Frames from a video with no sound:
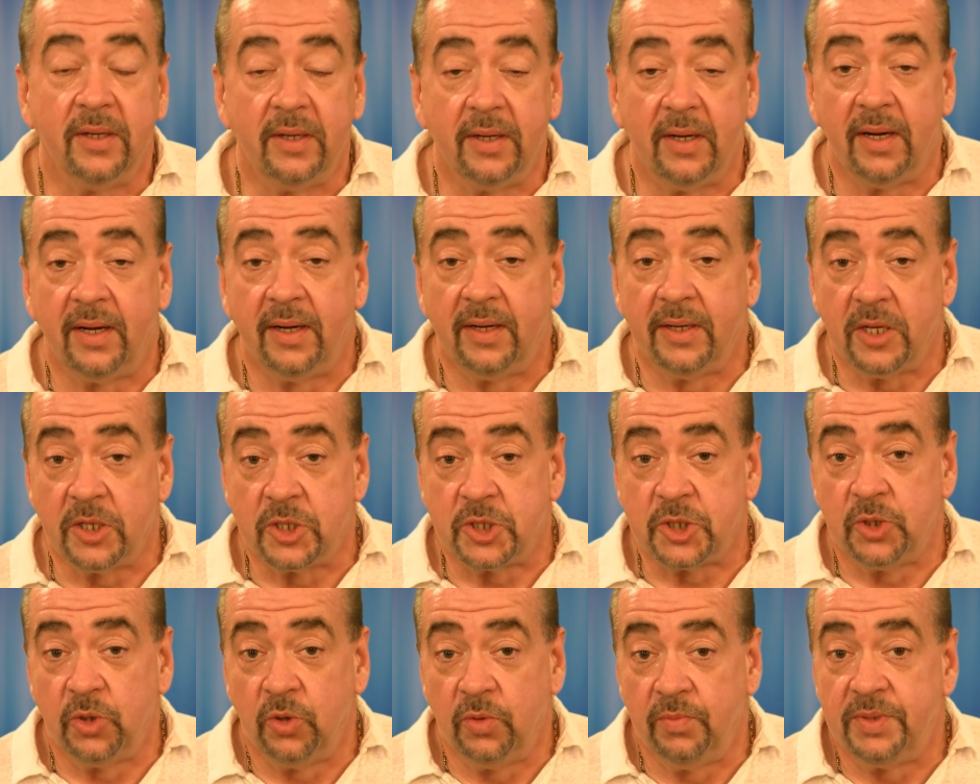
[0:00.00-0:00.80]

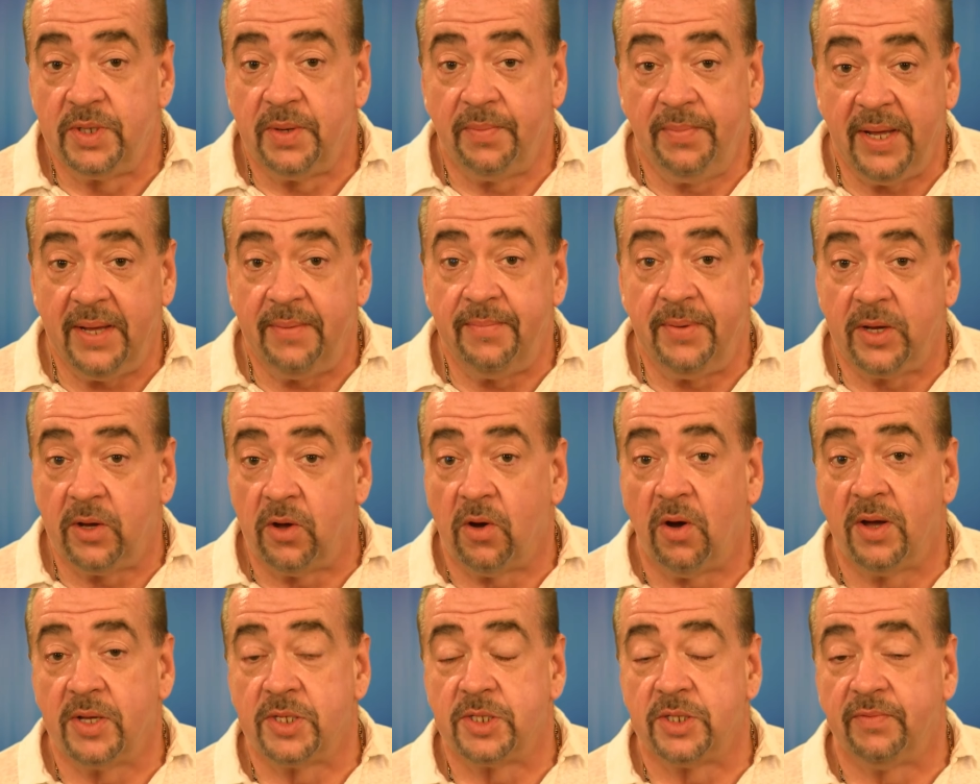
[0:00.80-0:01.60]
assumed to be
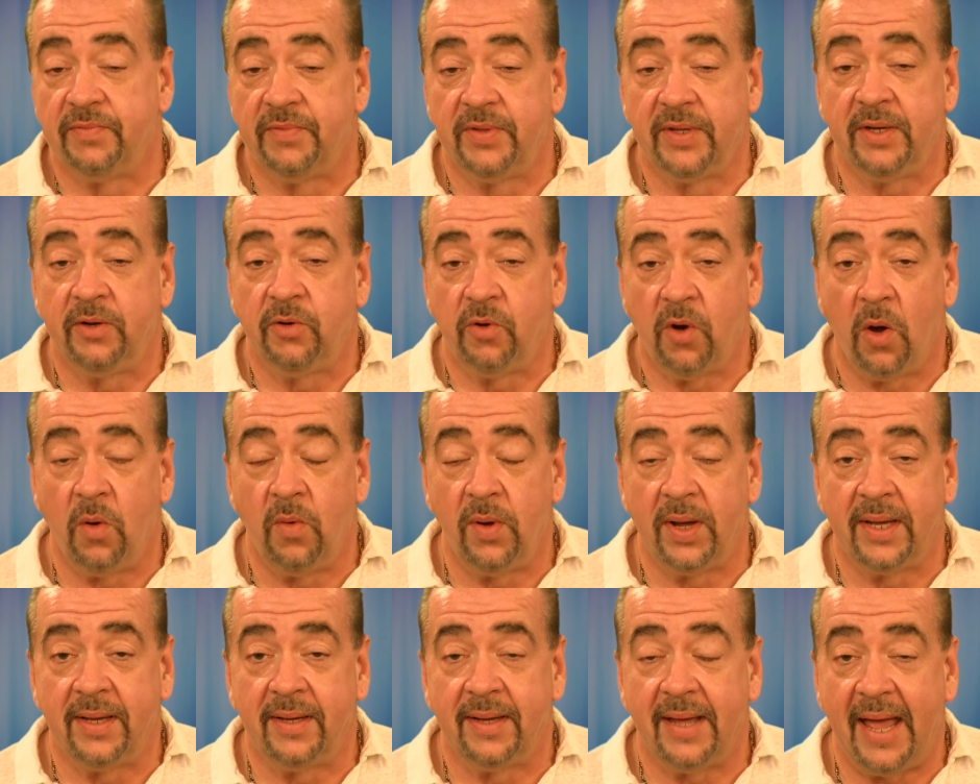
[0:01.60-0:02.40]
because of the
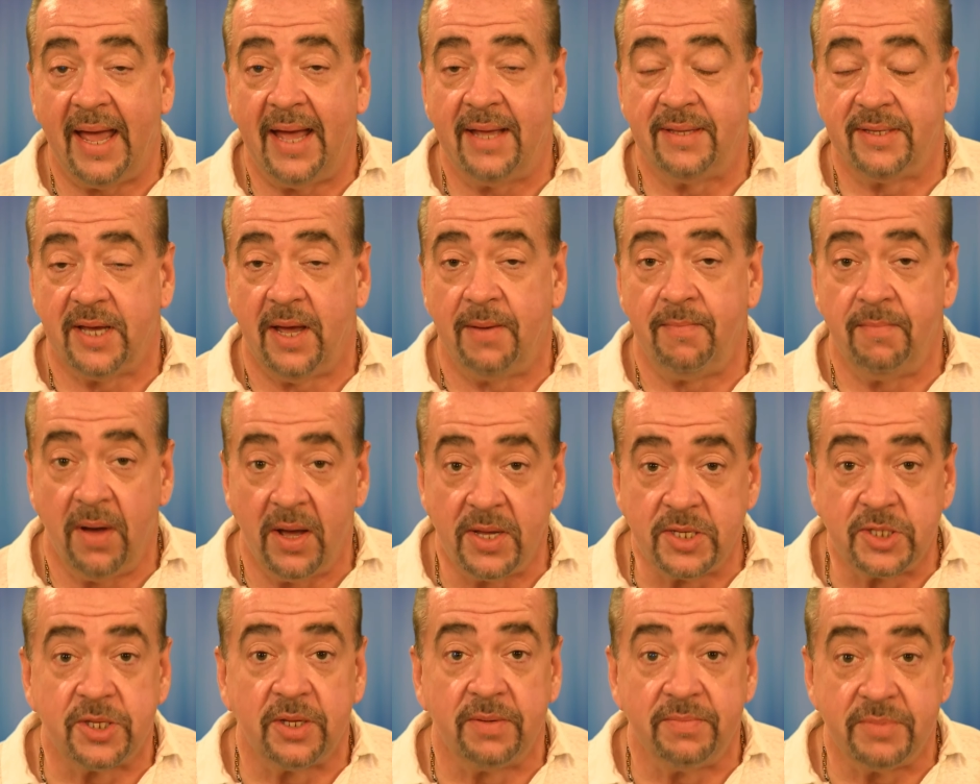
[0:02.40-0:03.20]
growing
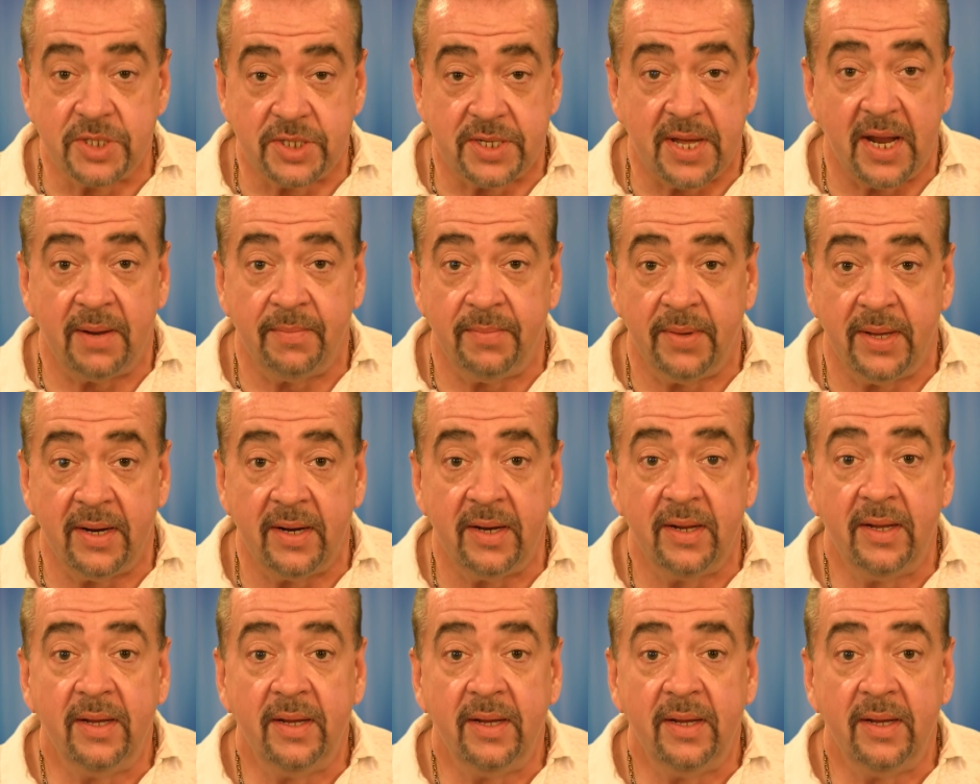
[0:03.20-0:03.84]
anti-Muslim sentiment